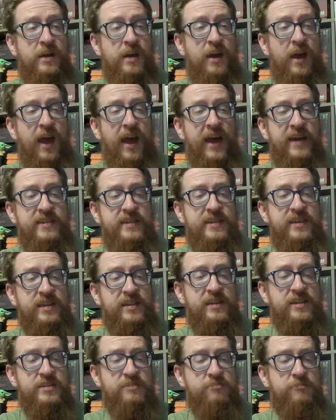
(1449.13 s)
I think
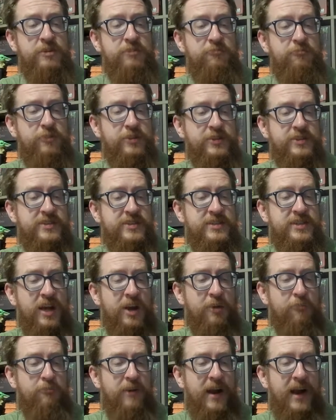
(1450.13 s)
this one will stick
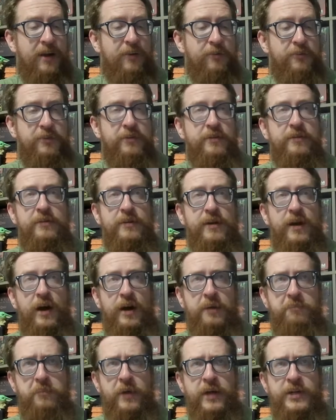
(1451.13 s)
around
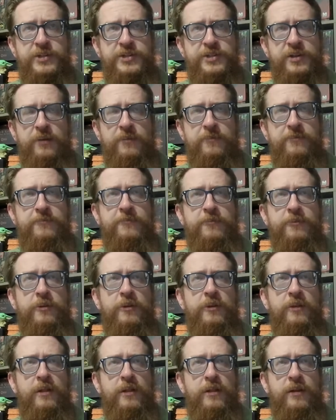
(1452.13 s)
on my shelf for a
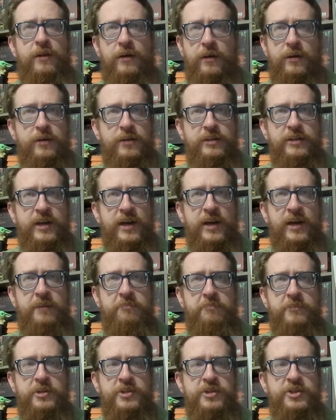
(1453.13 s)
long
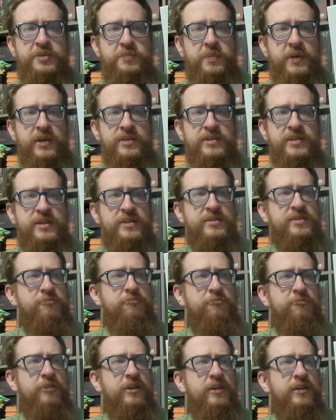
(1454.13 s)
time, just because it is a
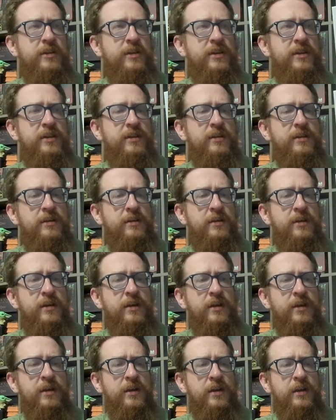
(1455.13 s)
really
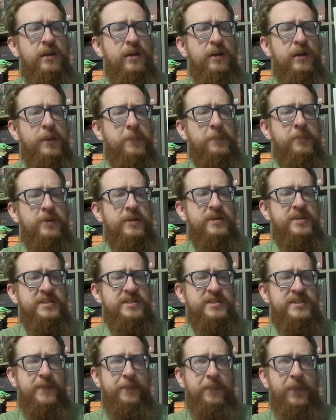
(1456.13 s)
pretty
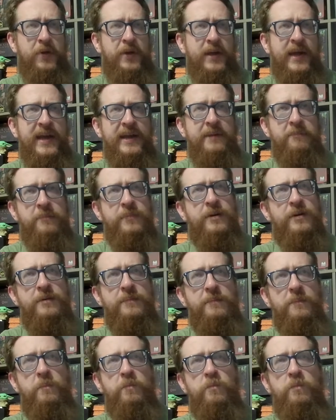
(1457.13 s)
simple game,
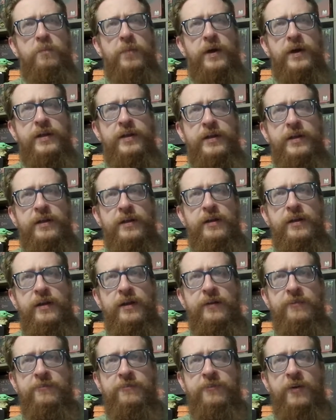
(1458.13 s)
but a
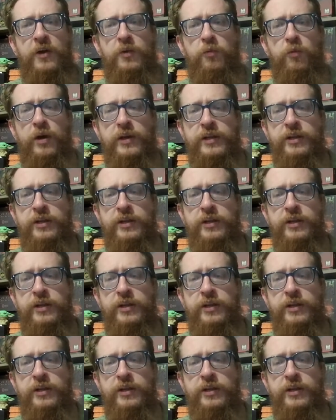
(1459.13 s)
fun one.